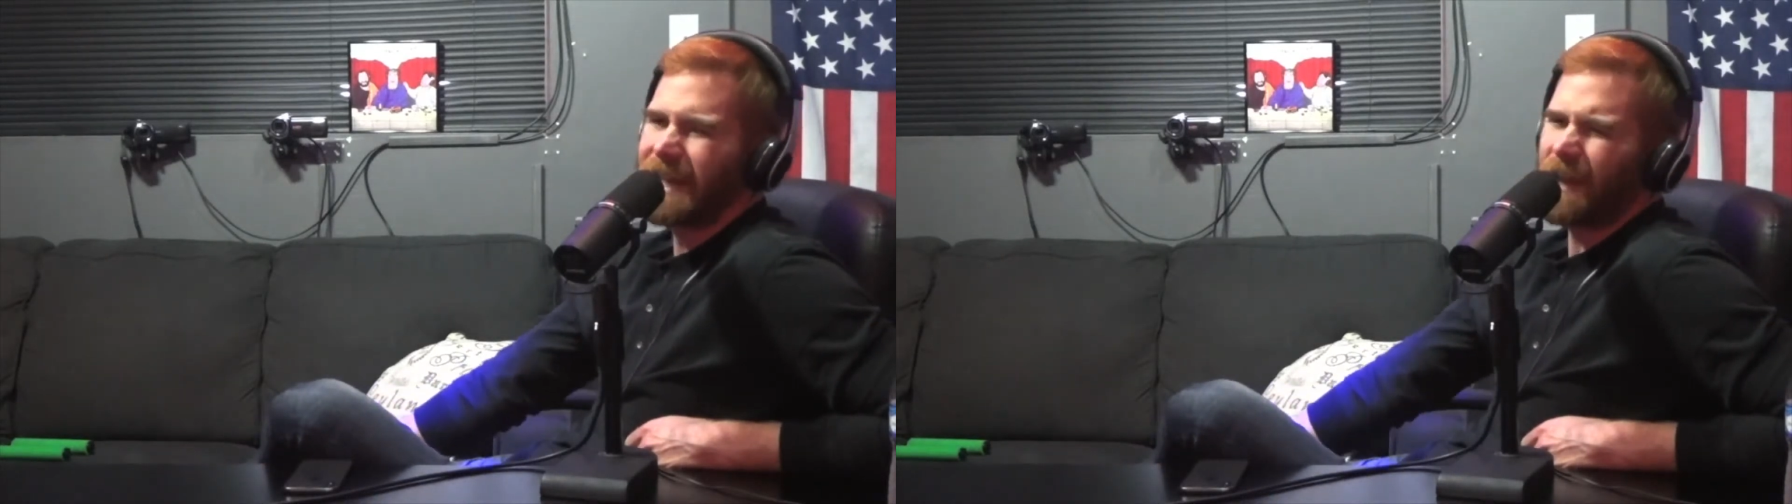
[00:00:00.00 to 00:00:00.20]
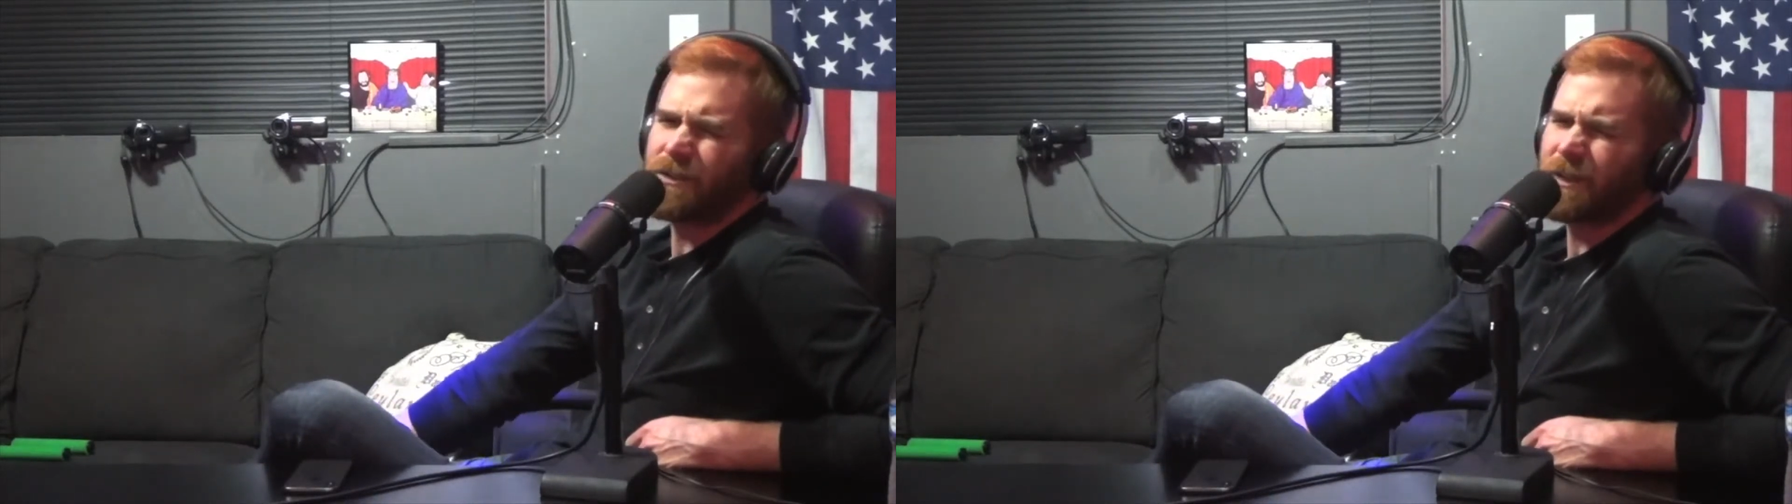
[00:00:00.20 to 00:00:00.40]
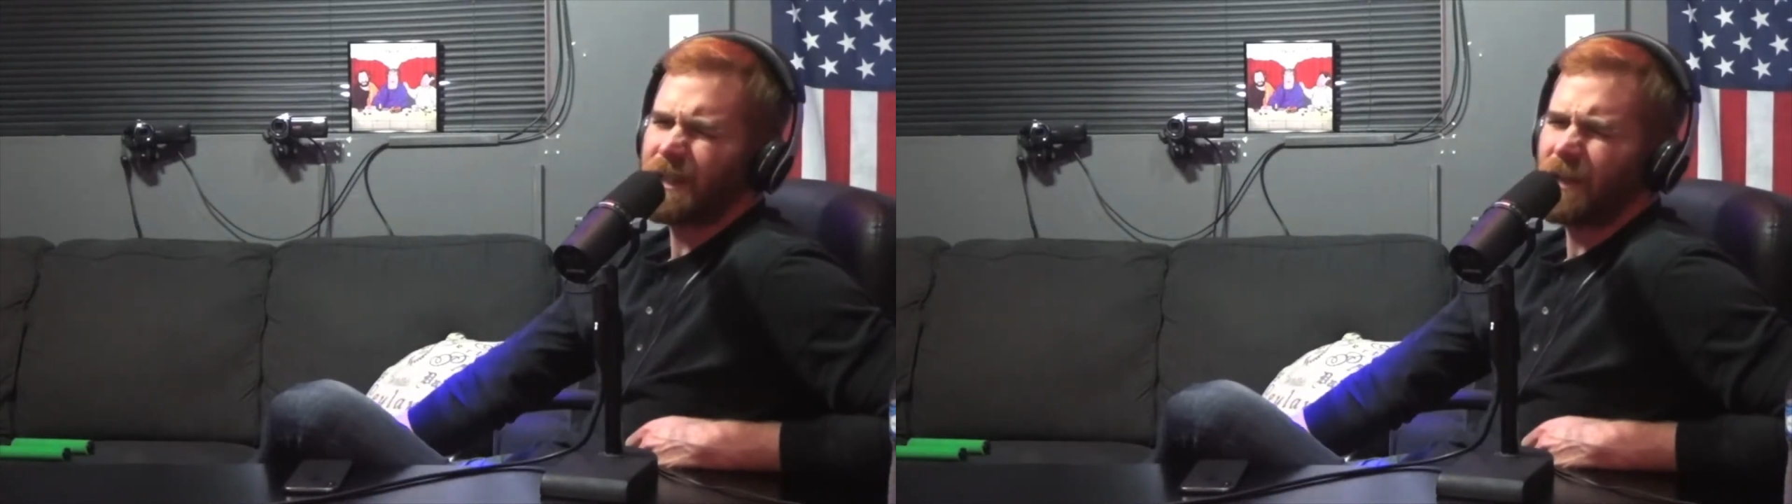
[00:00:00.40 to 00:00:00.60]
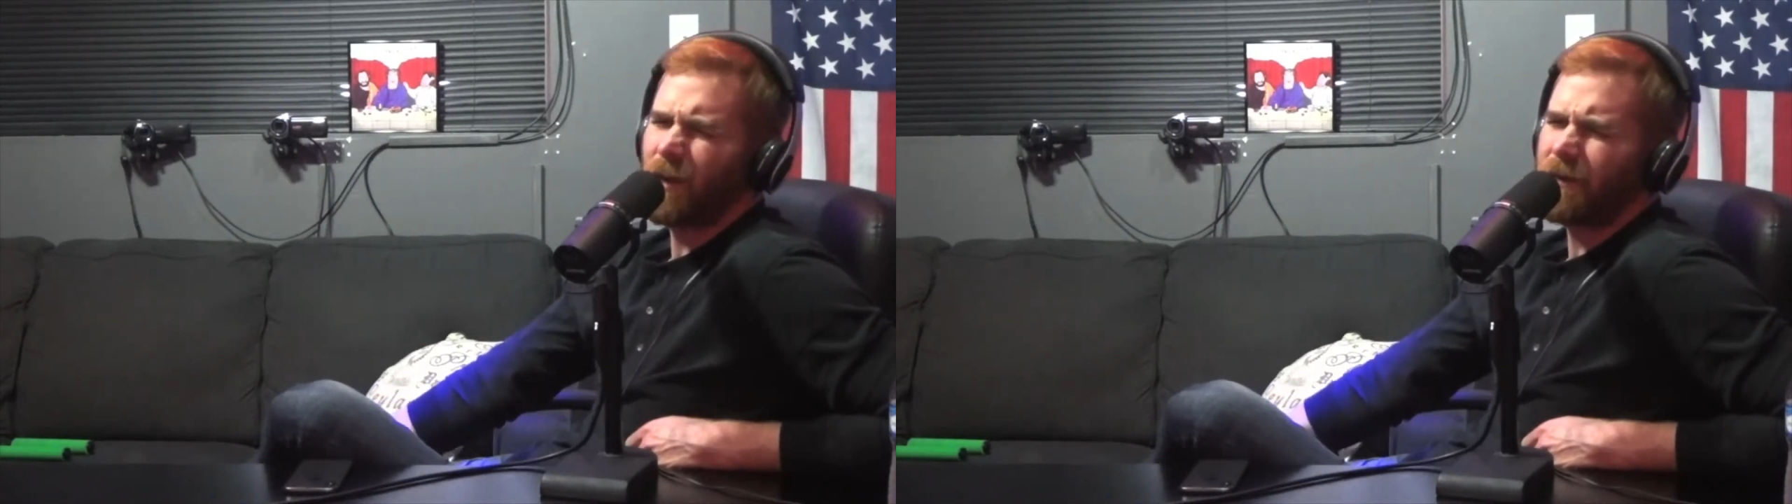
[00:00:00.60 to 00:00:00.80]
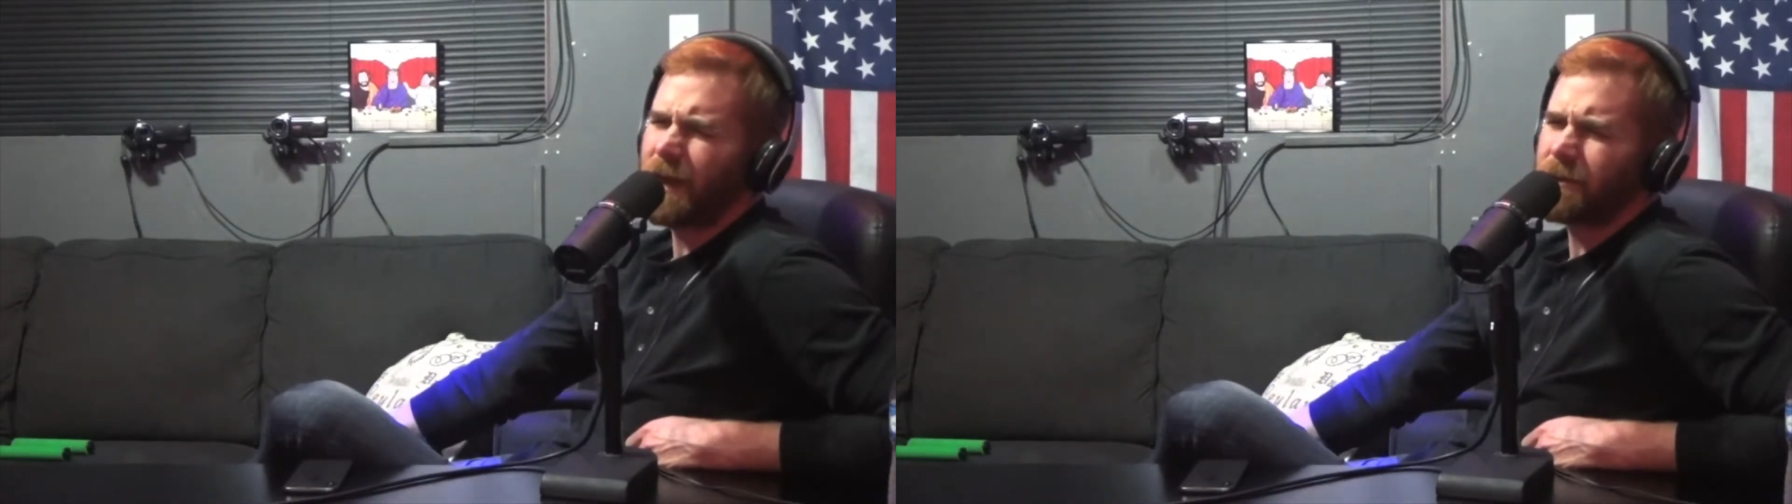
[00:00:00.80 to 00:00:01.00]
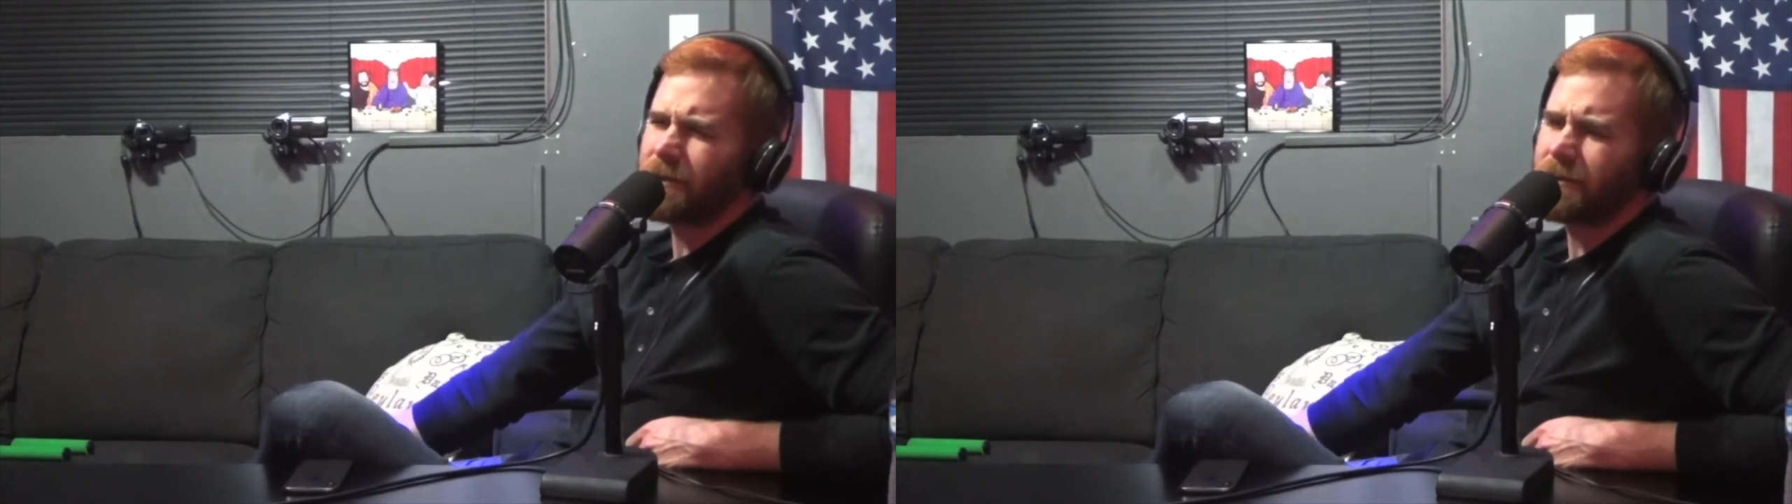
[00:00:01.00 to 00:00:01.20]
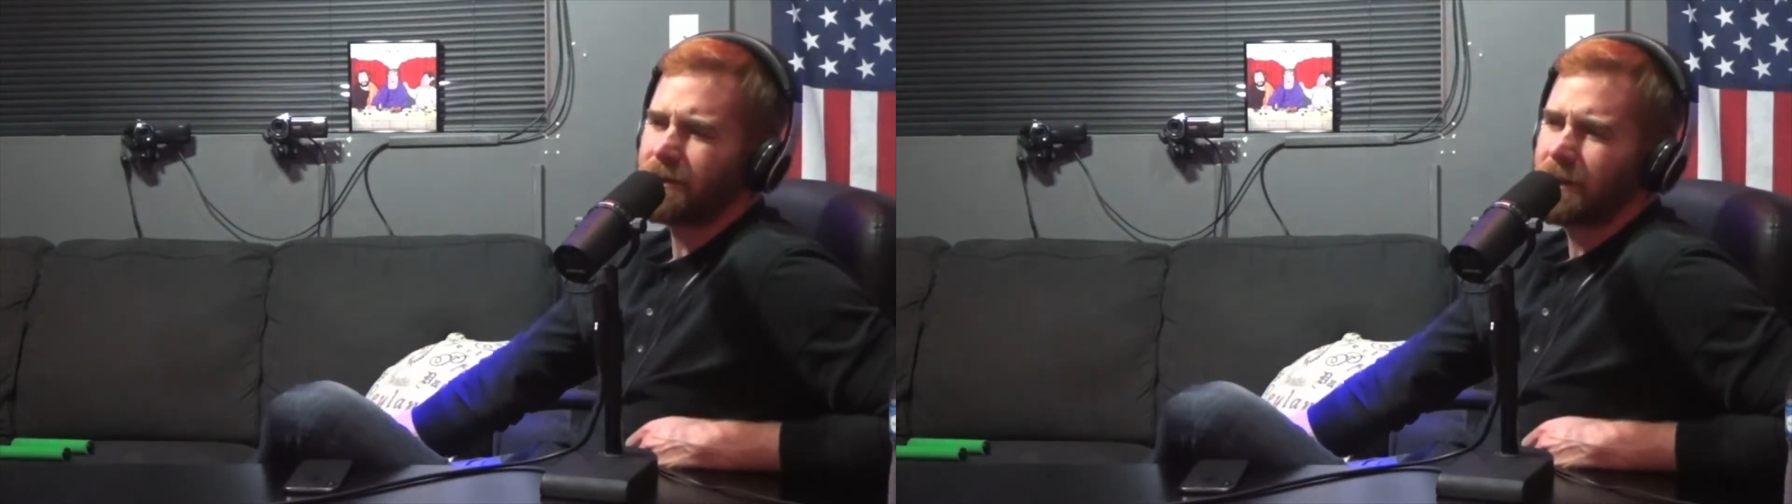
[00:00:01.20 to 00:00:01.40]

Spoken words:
I also didn't know if that was,